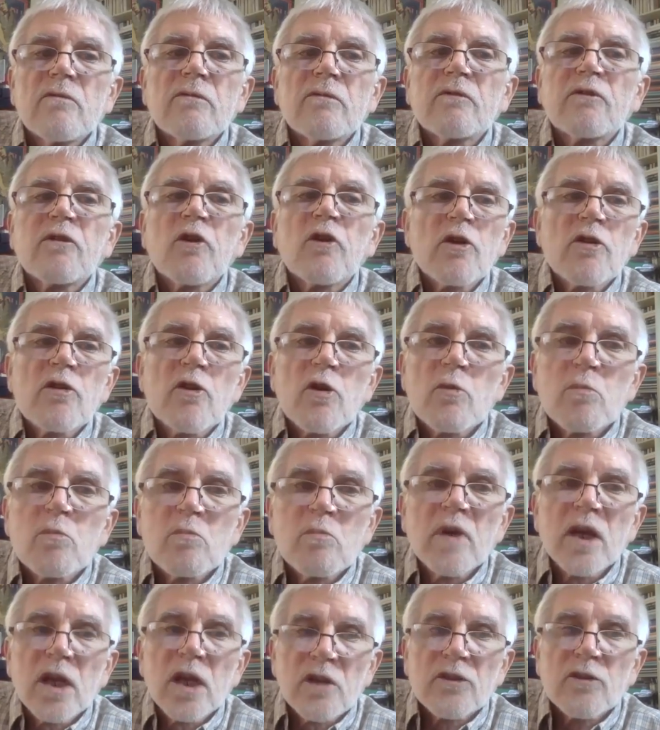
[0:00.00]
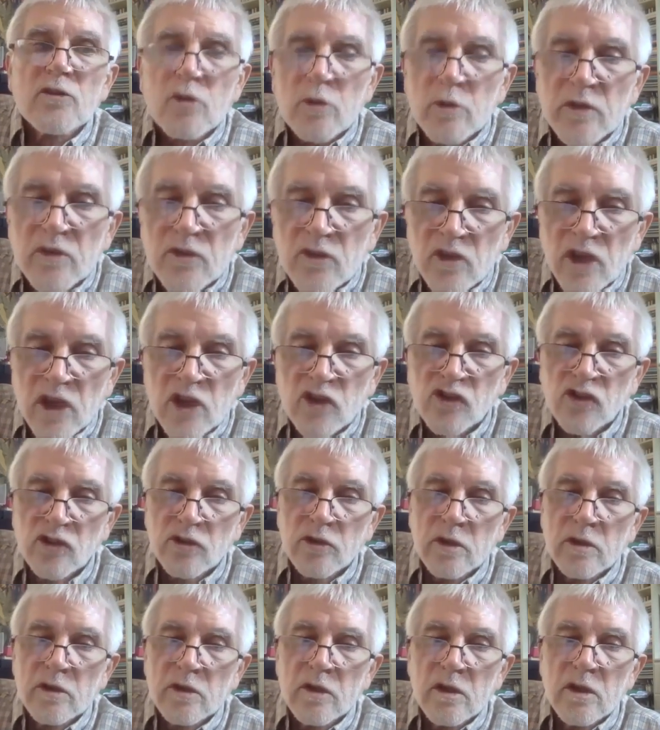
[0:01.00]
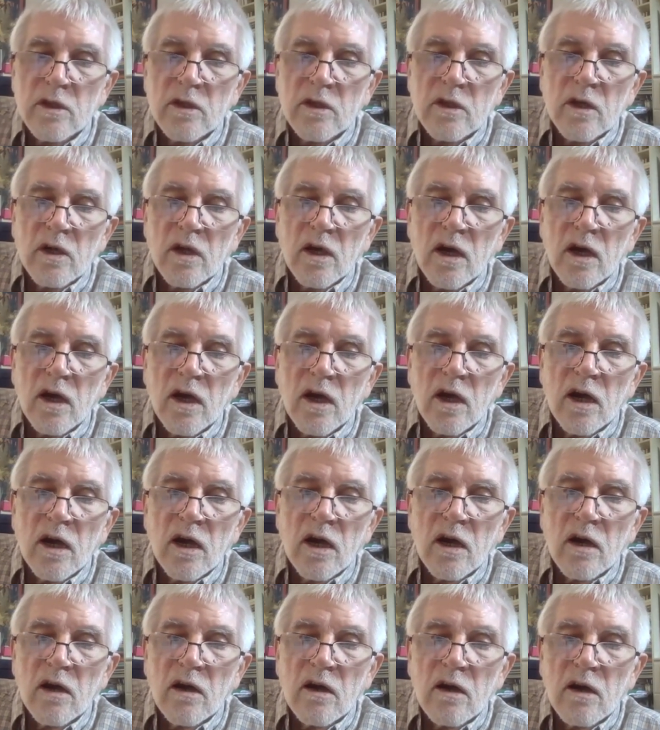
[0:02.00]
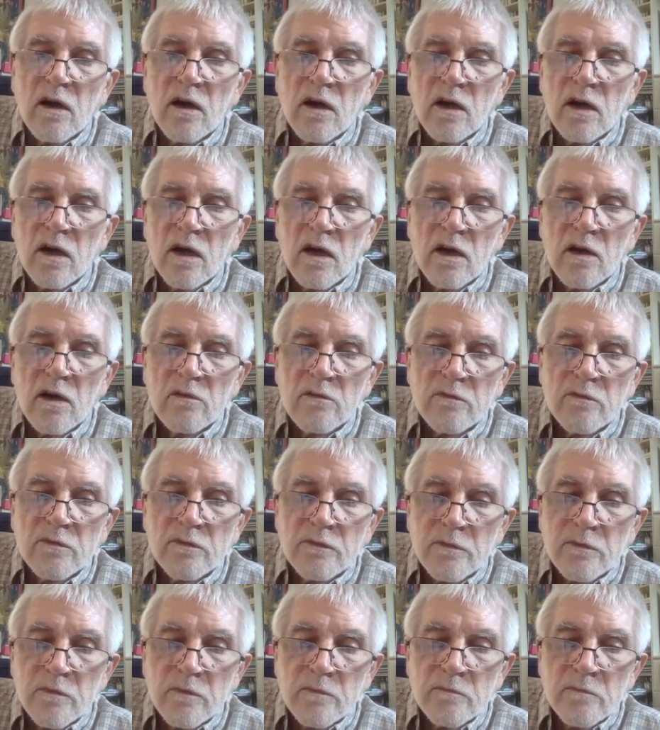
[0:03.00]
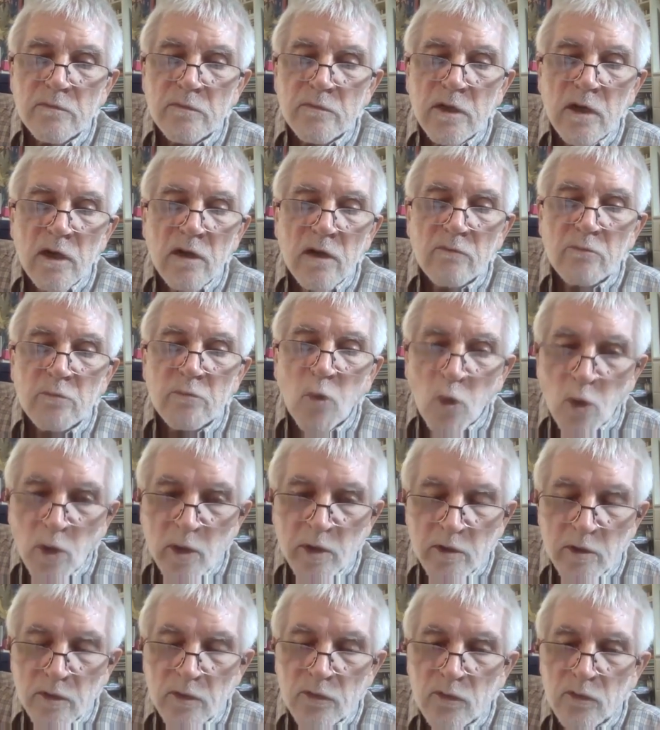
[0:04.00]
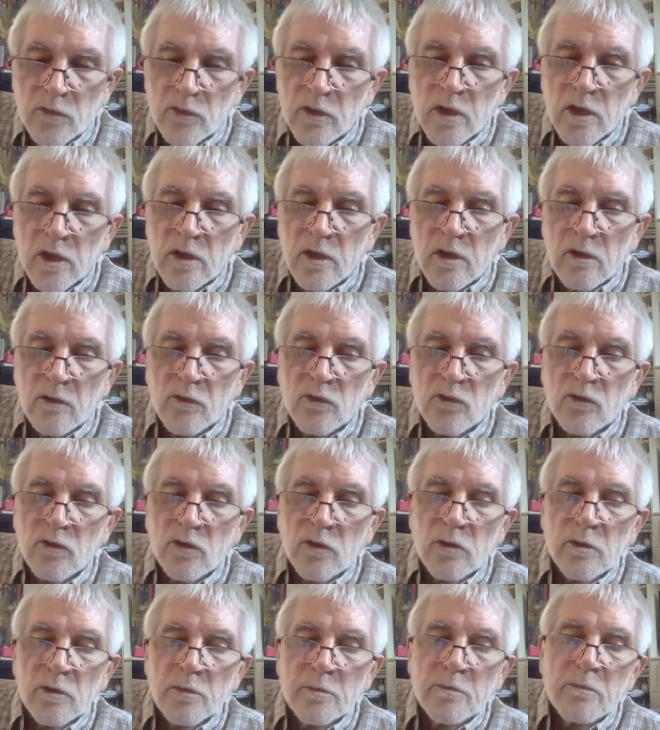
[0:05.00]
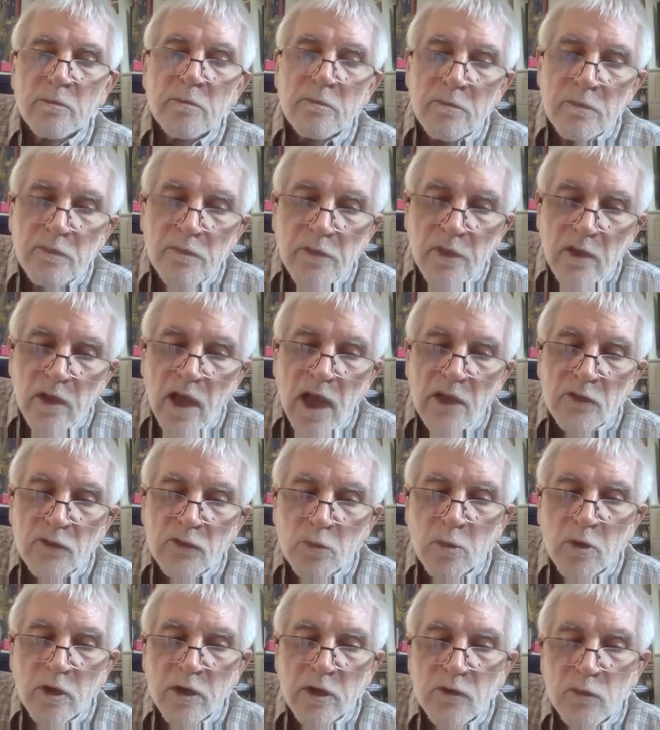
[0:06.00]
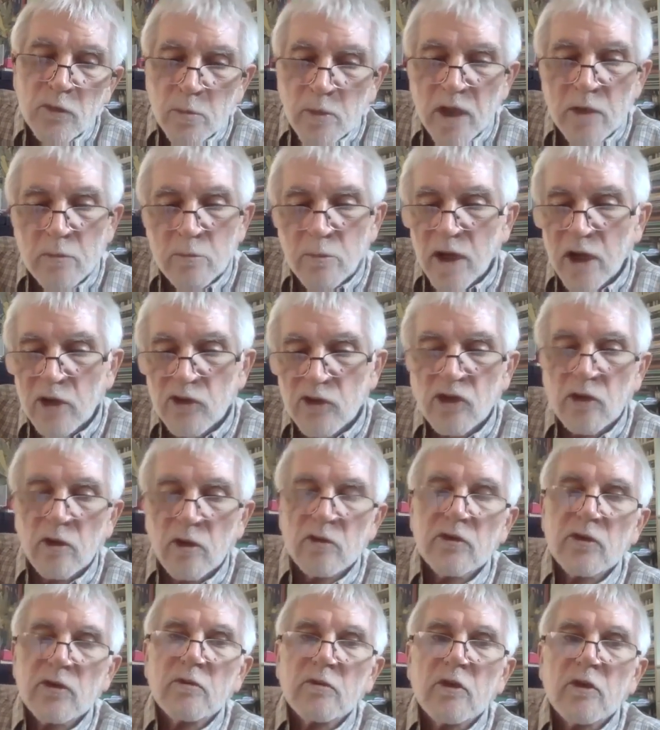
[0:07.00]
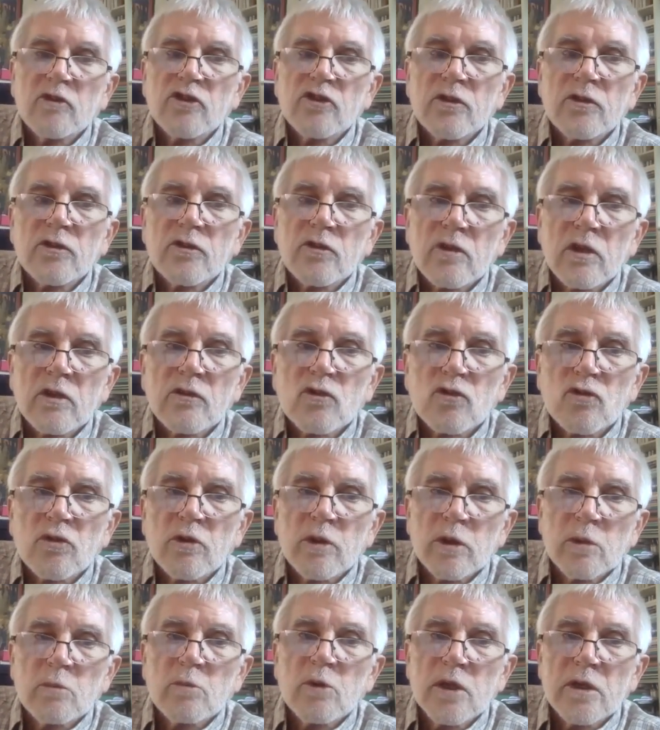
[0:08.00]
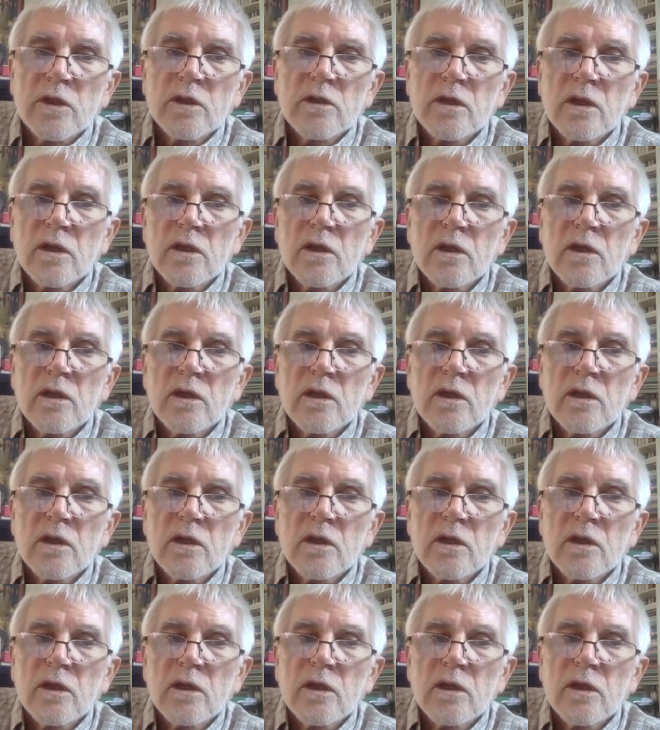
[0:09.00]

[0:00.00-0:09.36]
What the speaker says: further militarization of borders. So the last points made by Joseph are just extremely